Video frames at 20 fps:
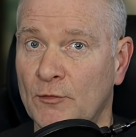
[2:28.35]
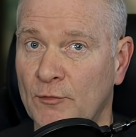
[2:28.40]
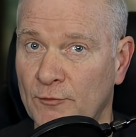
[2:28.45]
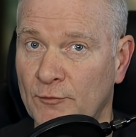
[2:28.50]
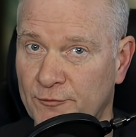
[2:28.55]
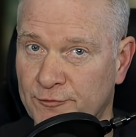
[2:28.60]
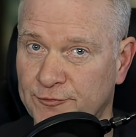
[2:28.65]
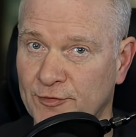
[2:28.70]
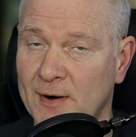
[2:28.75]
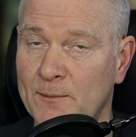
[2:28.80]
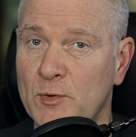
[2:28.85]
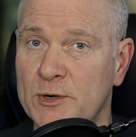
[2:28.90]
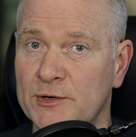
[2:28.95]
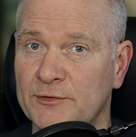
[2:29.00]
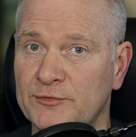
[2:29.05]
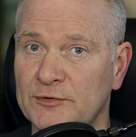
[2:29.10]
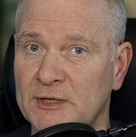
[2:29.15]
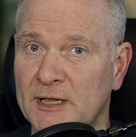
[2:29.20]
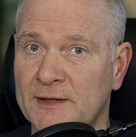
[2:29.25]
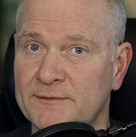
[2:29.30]
from Windows
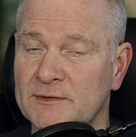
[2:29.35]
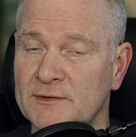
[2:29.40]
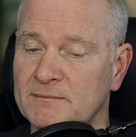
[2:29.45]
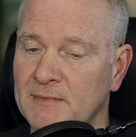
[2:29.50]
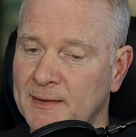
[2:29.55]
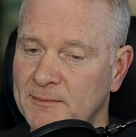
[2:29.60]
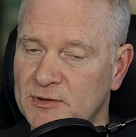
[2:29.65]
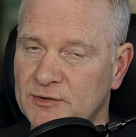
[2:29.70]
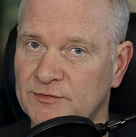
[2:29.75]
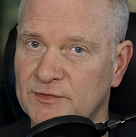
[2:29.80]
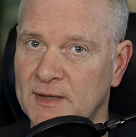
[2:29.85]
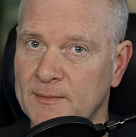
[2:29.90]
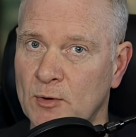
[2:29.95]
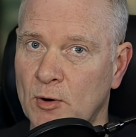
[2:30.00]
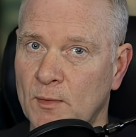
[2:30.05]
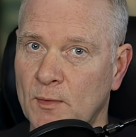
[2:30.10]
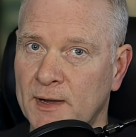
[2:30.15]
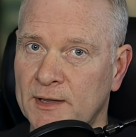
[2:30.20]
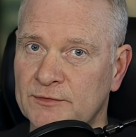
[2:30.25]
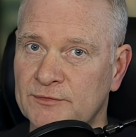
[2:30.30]
11, maybe to Steam
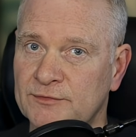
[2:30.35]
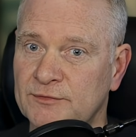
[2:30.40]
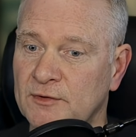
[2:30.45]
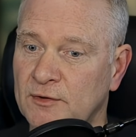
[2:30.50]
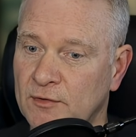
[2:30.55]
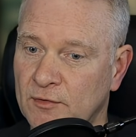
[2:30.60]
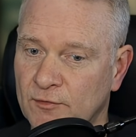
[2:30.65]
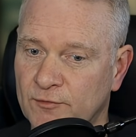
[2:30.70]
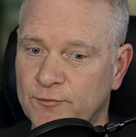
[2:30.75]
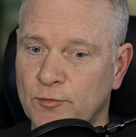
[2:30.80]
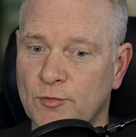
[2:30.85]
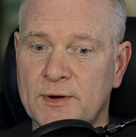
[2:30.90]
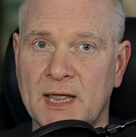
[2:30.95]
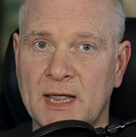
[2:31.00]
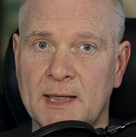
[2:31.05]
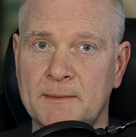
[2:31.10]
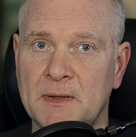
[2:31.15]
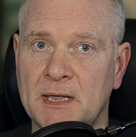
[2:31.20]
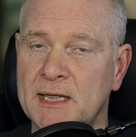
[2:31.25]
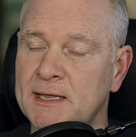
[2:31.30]
OS for
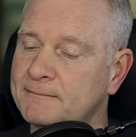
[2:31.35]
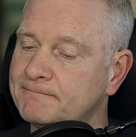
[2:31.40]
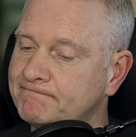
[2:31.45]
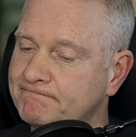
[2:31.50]
gaming,